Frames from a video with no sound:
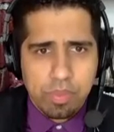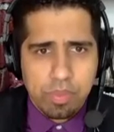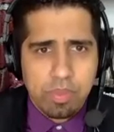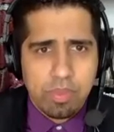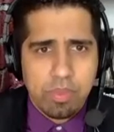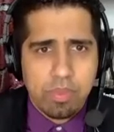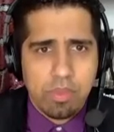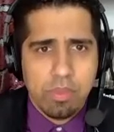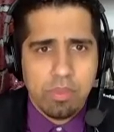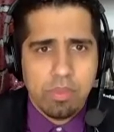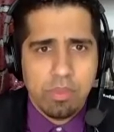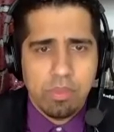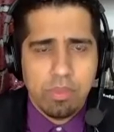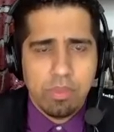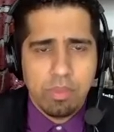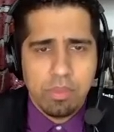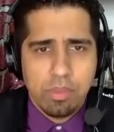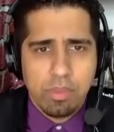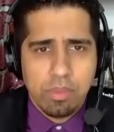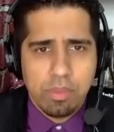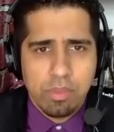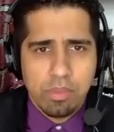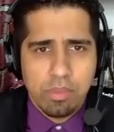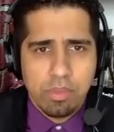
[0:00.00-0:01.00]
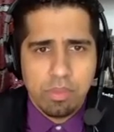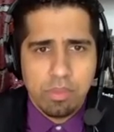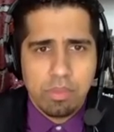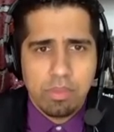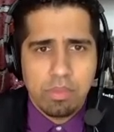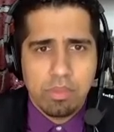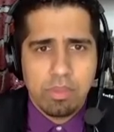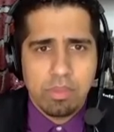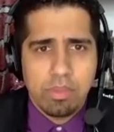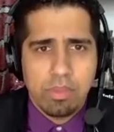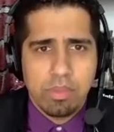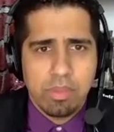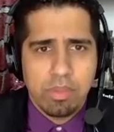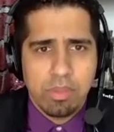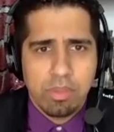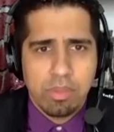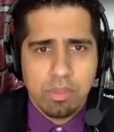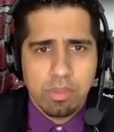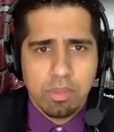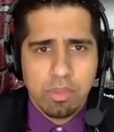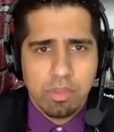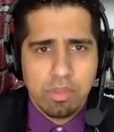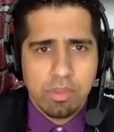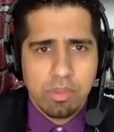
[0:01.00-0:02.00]

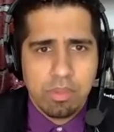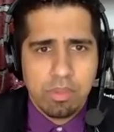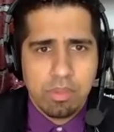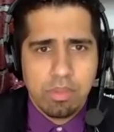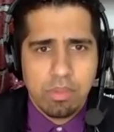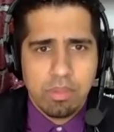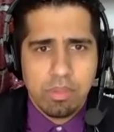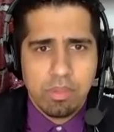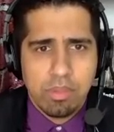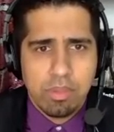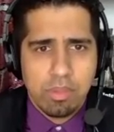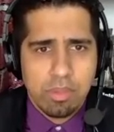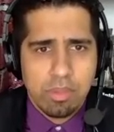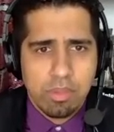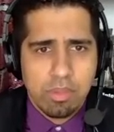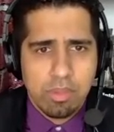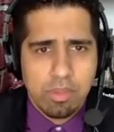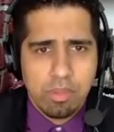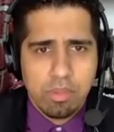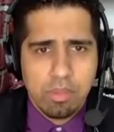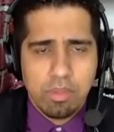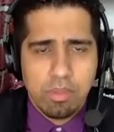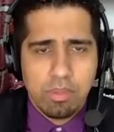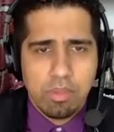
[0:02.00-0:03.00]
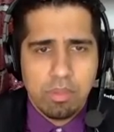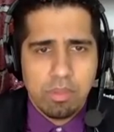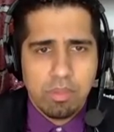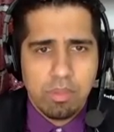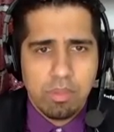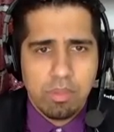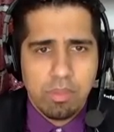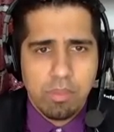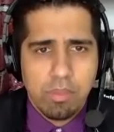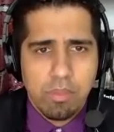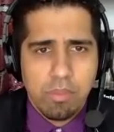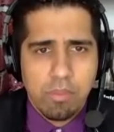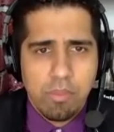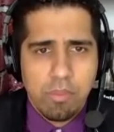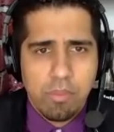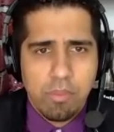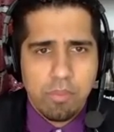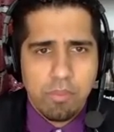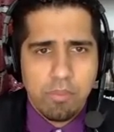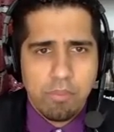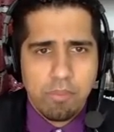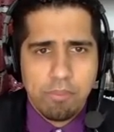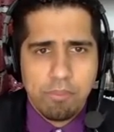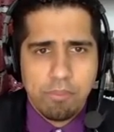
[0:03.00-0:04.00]

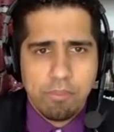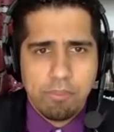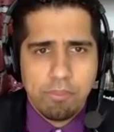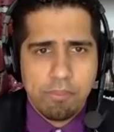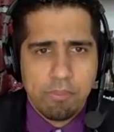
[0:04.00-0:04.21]
(not speaking)